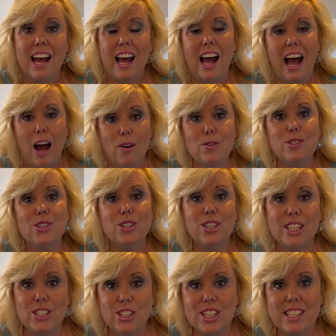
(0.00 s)
how
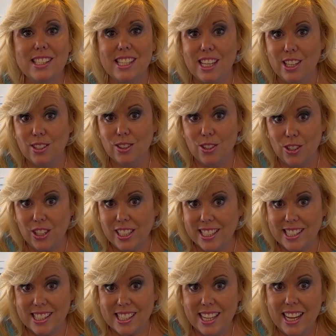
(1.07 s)
delicious it
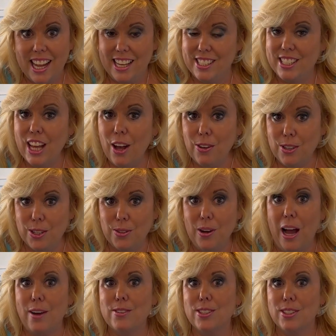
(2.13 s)
looks and tell you
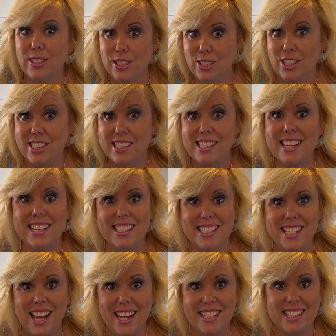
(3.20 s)
how delicious it
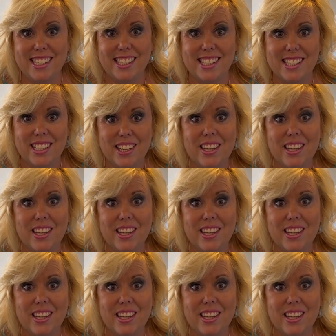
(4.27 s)
tastes.